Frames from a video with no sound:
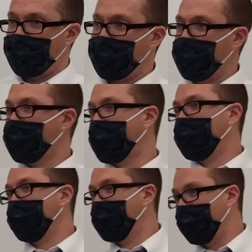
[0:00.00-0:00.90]
the
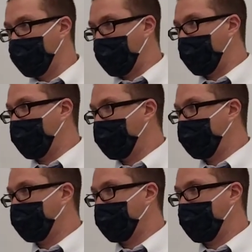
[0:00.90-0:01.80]
incoming cue ball.
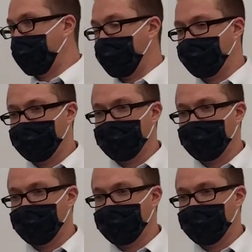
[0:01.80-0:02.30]
All right?